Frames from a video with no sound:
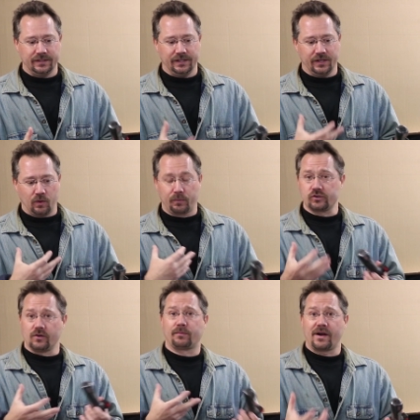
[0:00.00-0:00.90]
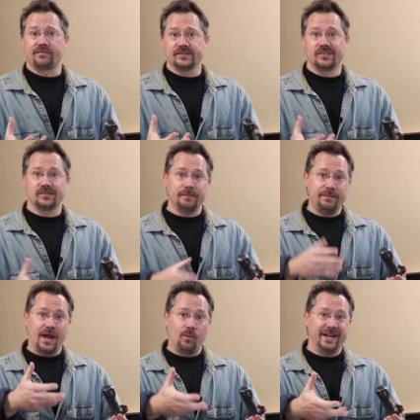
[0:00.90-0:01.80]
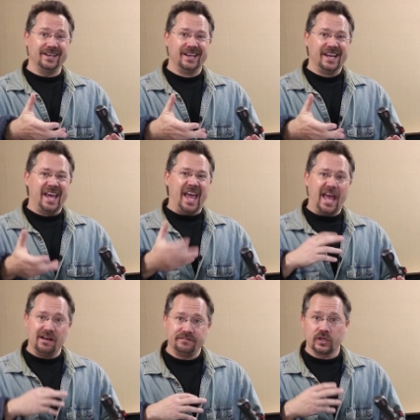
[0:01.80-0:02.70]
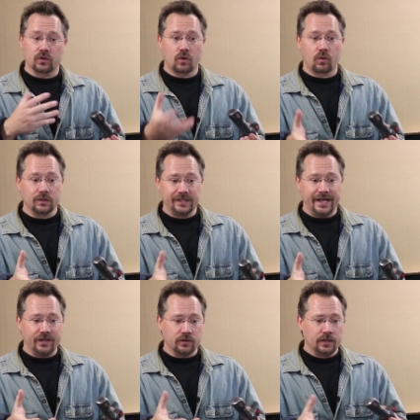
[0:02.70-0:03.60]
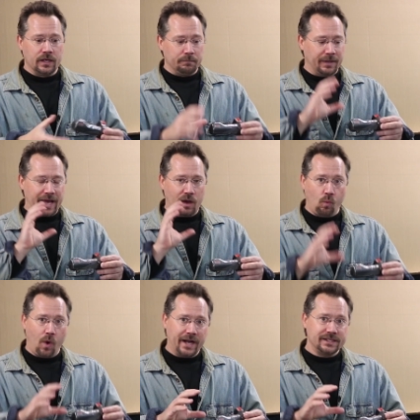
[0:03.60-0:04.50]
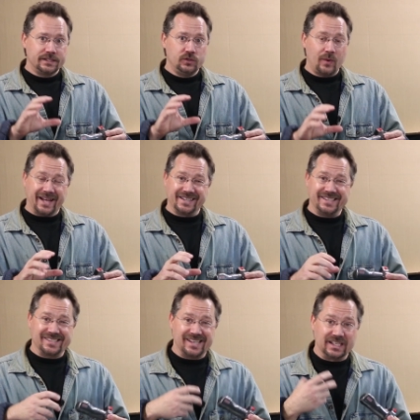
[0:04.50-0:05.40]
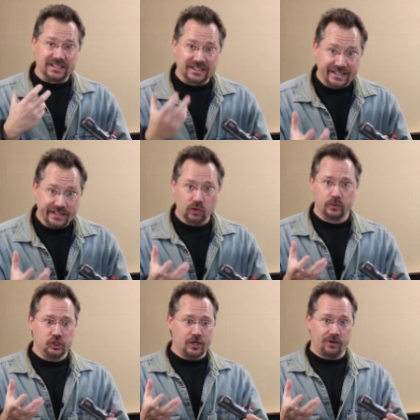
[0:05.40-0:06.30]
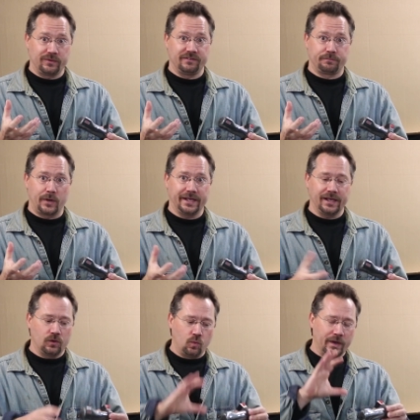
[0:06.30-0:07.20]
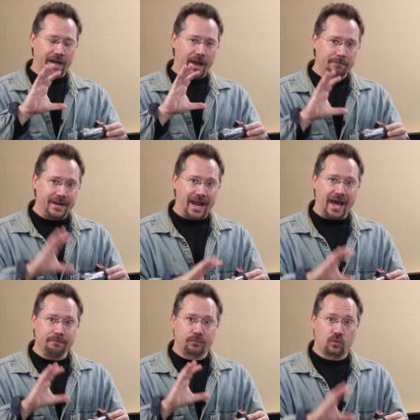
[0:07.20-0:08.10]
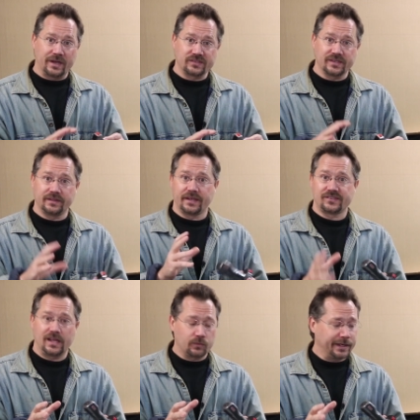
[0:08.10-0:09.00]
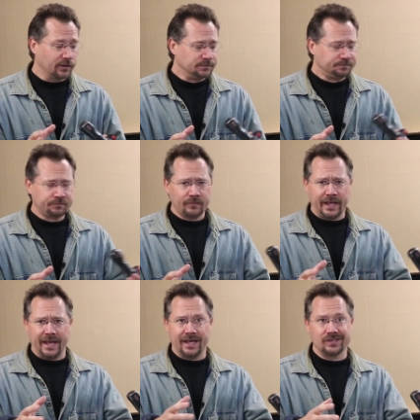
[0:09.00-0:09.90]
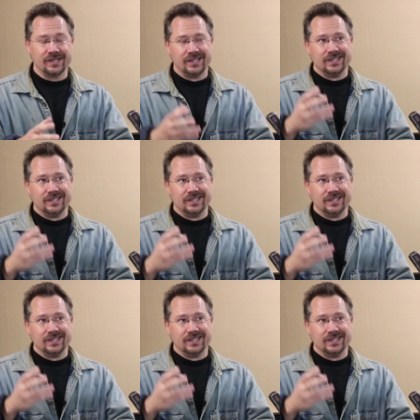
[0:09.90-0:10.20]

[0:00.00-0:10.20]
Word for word: you know, personal preferences, maybe I want it heavier or lighter, but I want it to do at least a little regenerative braking when I'm not pressing the accelerator. And